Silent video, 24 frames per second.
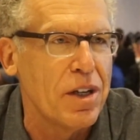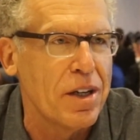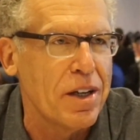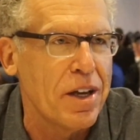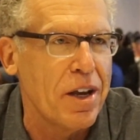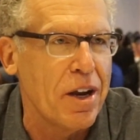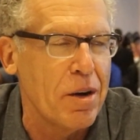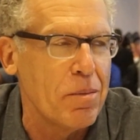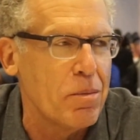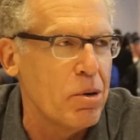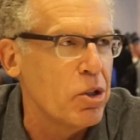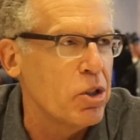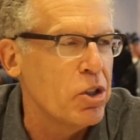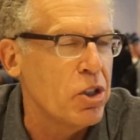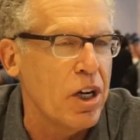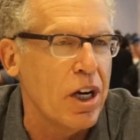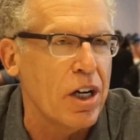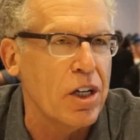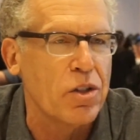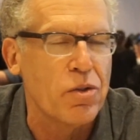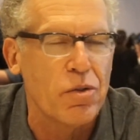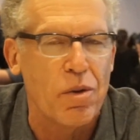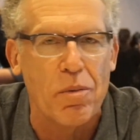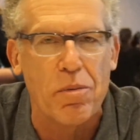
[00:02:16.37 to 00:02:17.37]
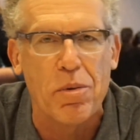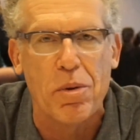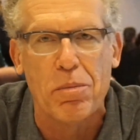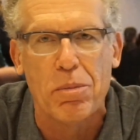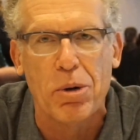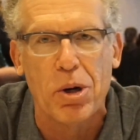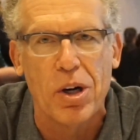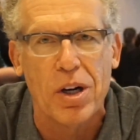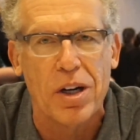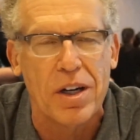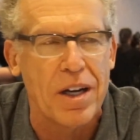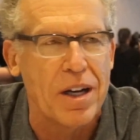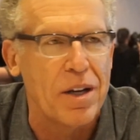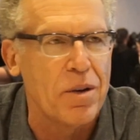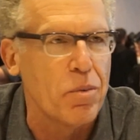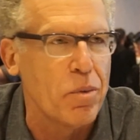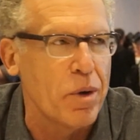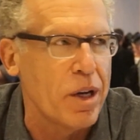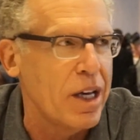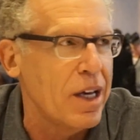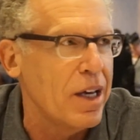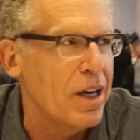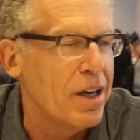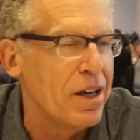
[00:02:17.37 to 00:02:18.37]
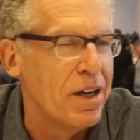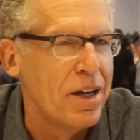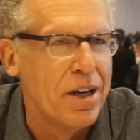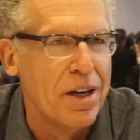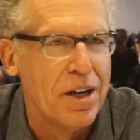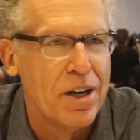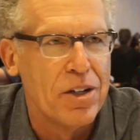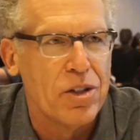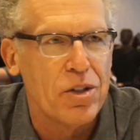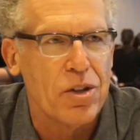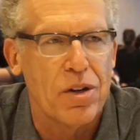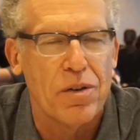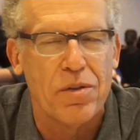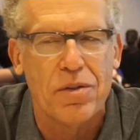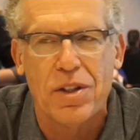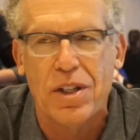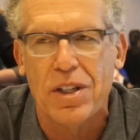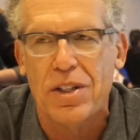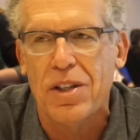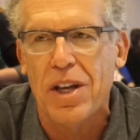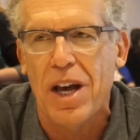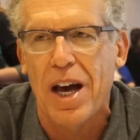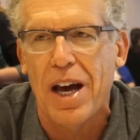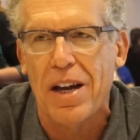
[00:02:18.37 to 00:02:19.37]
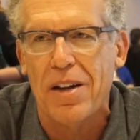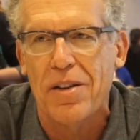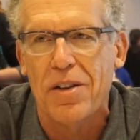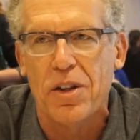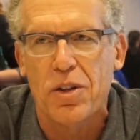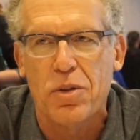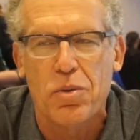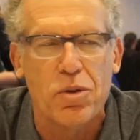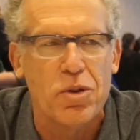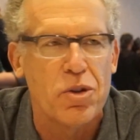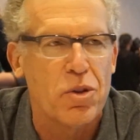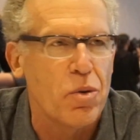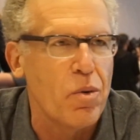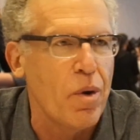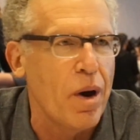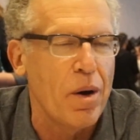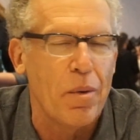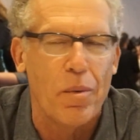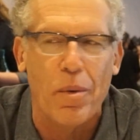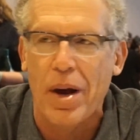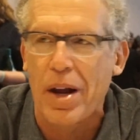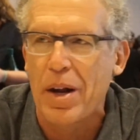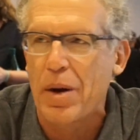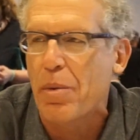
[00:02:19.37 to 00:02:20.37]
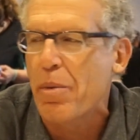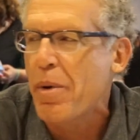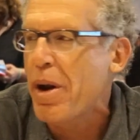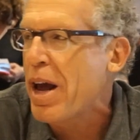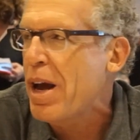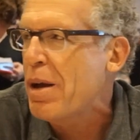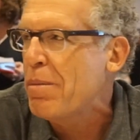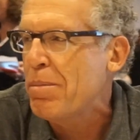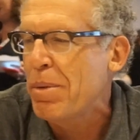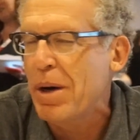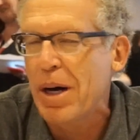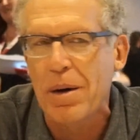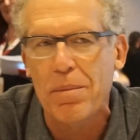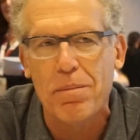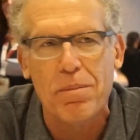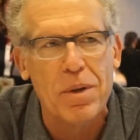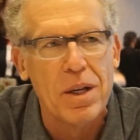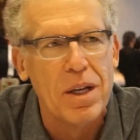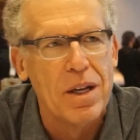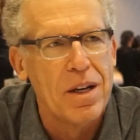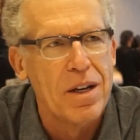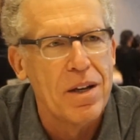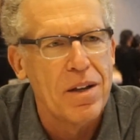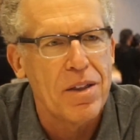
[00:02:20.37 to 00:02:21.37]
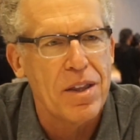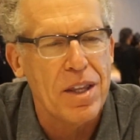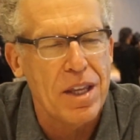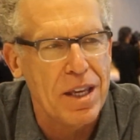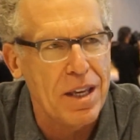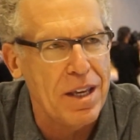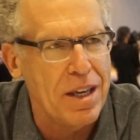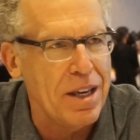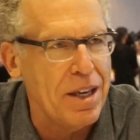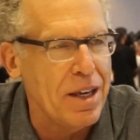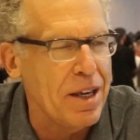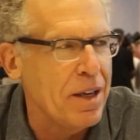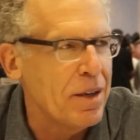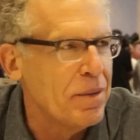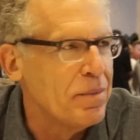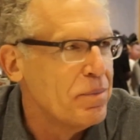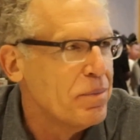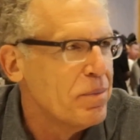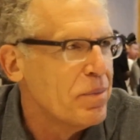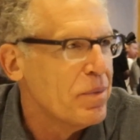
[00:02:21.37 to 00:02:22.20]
Guillermo and Chuck's from the book, and we sort of decided this was a great way to ramp up the